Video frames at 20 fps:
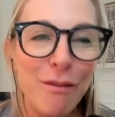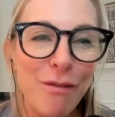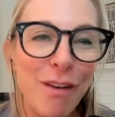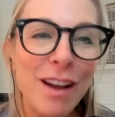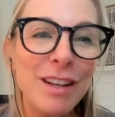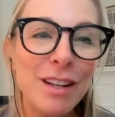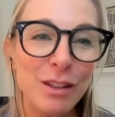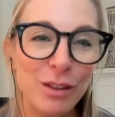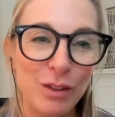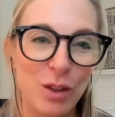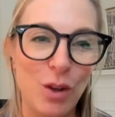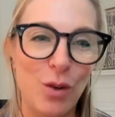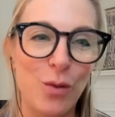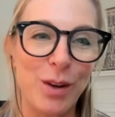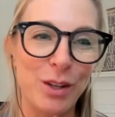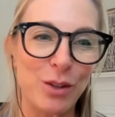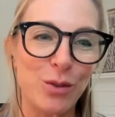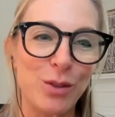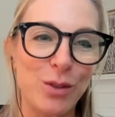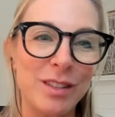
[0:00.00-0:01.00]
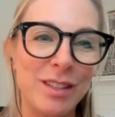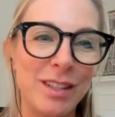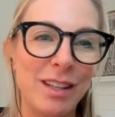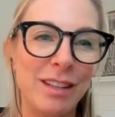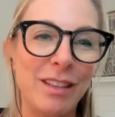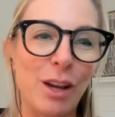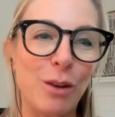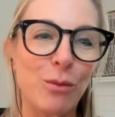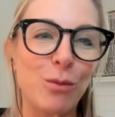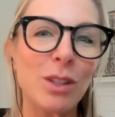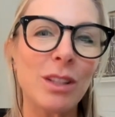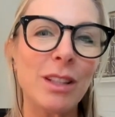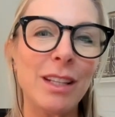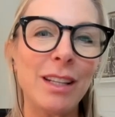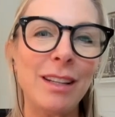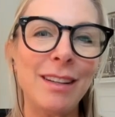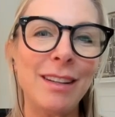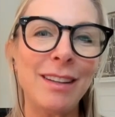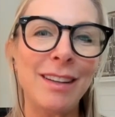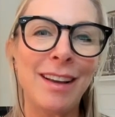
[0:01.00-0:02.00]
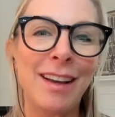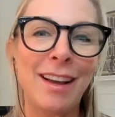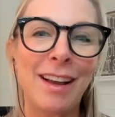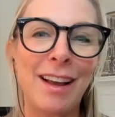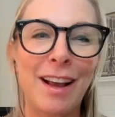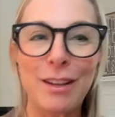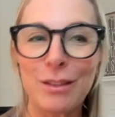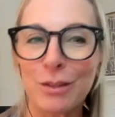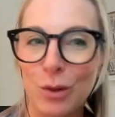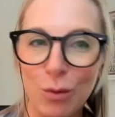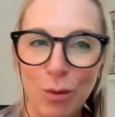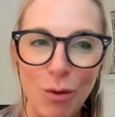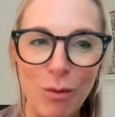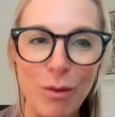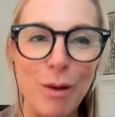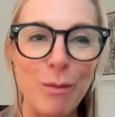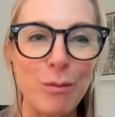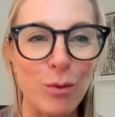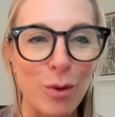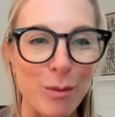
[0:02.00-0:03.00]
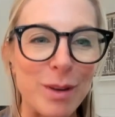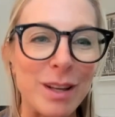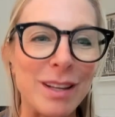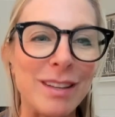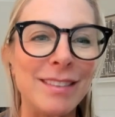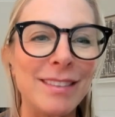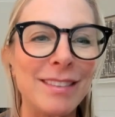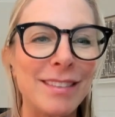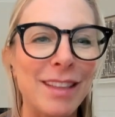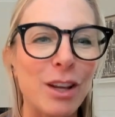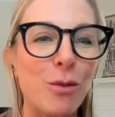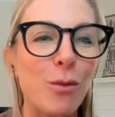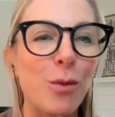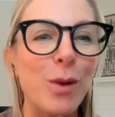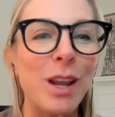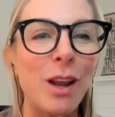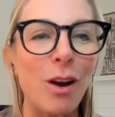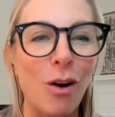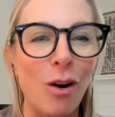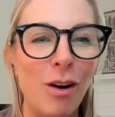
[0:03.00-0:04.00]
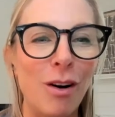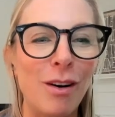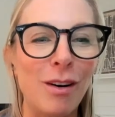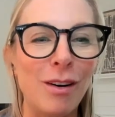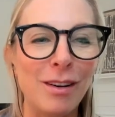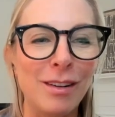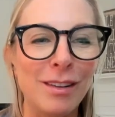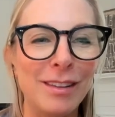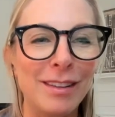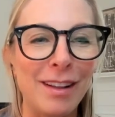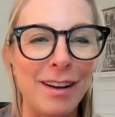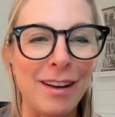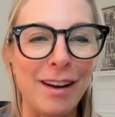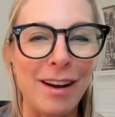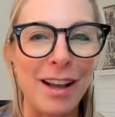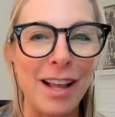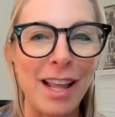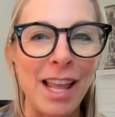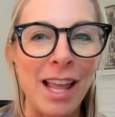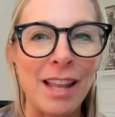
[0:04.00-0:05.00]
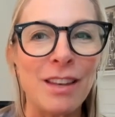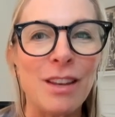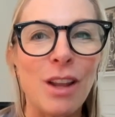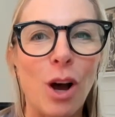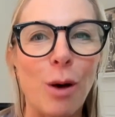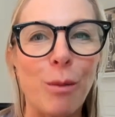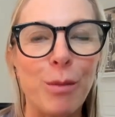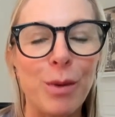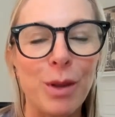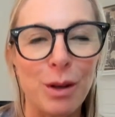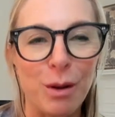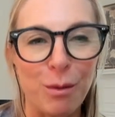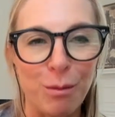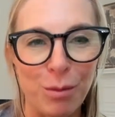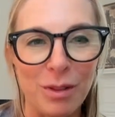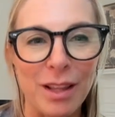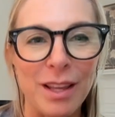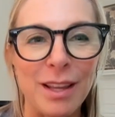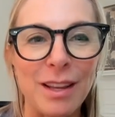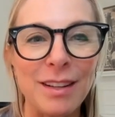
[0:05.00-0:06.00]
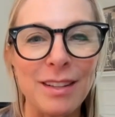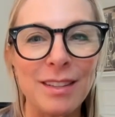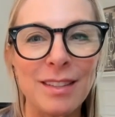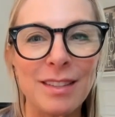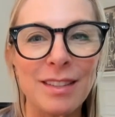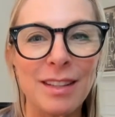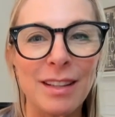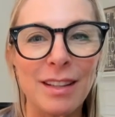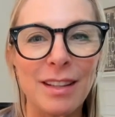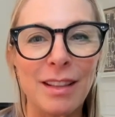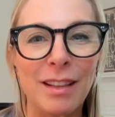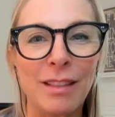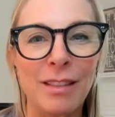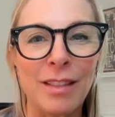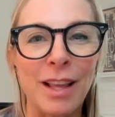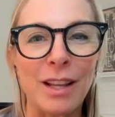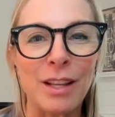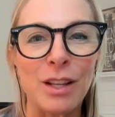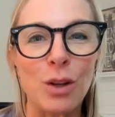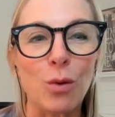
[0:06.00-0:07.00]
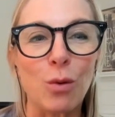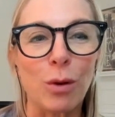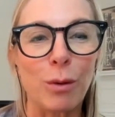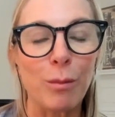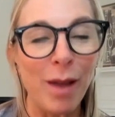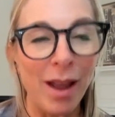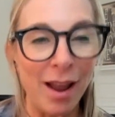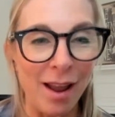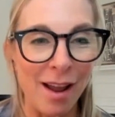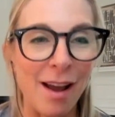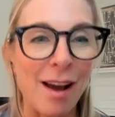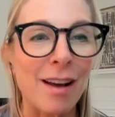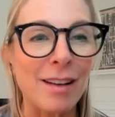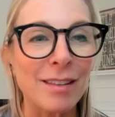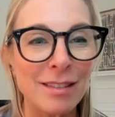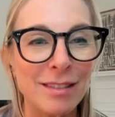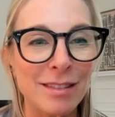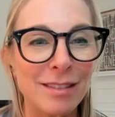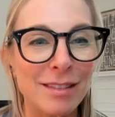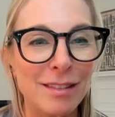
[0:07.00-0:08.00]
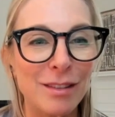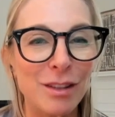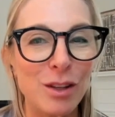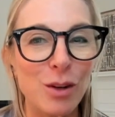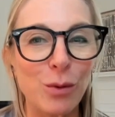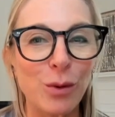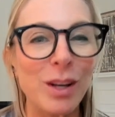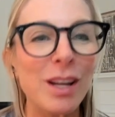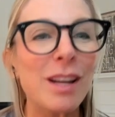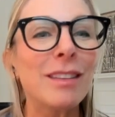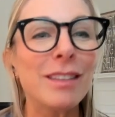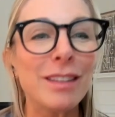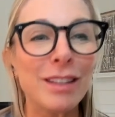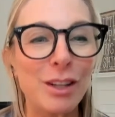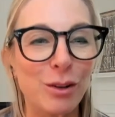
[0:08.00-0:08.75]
find it so interesting that really as grown-up women, like we all end up in a place that you are past. You were healing